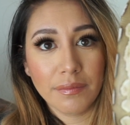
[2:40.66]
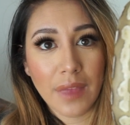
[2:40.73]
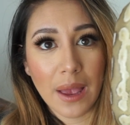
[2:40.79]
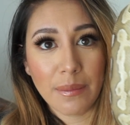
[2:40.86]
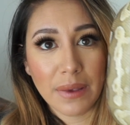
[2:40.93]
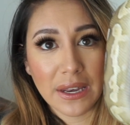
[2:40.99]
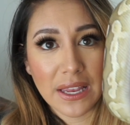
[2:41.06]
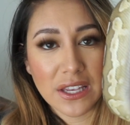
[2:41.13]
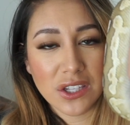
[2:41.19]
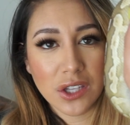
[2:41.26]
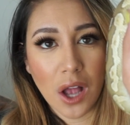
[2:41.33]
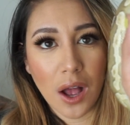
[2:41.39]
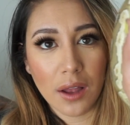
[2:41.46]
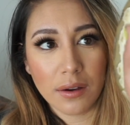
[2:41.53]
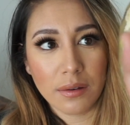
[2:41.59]
mean, he's
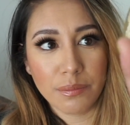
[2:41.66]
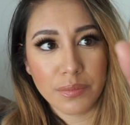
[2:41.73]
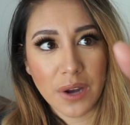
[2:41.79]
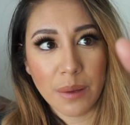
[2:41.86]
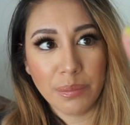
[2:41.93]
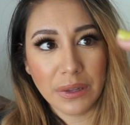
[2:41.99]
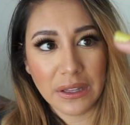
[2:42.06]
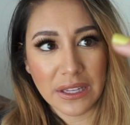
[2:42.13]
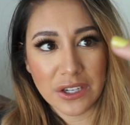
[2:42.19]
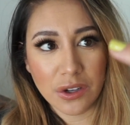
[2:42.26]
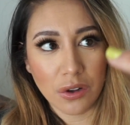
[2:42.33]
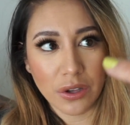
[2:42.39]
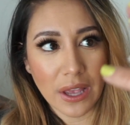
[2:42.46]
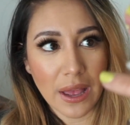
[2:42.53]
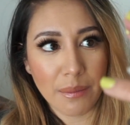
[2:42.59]
not completely
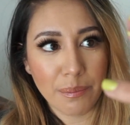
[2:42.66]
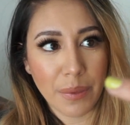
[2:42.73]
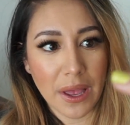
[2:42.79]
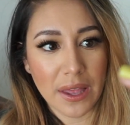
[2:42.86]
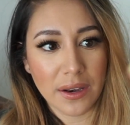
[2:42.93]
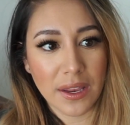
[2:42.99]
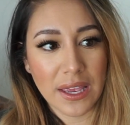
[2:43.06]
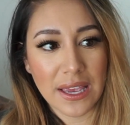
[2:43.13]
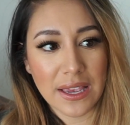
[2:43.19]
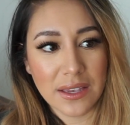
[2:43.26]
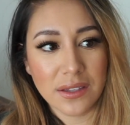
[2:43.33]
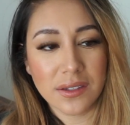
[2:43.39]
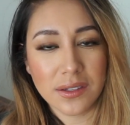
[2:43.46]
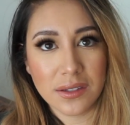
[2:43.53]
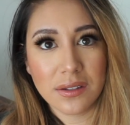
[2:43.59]
dull yet, but
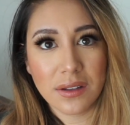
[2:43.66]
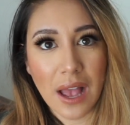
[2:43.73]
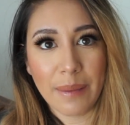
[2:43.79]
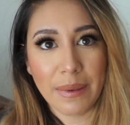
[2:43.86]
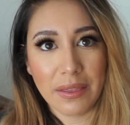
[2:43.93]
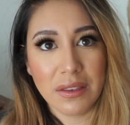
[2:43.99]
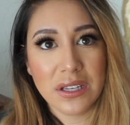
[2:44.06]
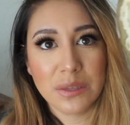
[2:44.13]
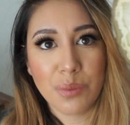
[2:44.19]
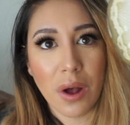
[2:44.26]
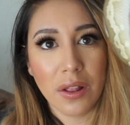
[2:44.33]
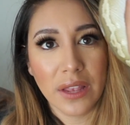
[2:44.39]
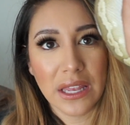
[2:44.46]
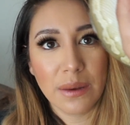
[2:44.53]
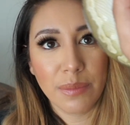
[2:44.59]
this is
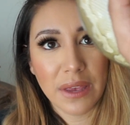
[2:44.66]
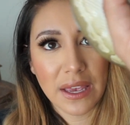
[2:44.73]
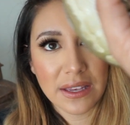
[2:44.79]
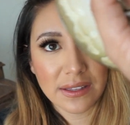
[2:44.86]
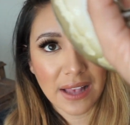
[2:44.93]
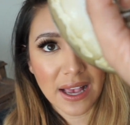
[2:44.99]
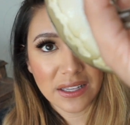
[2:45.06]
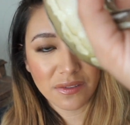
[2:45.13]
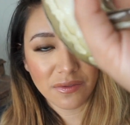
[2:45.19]
probably going to be his last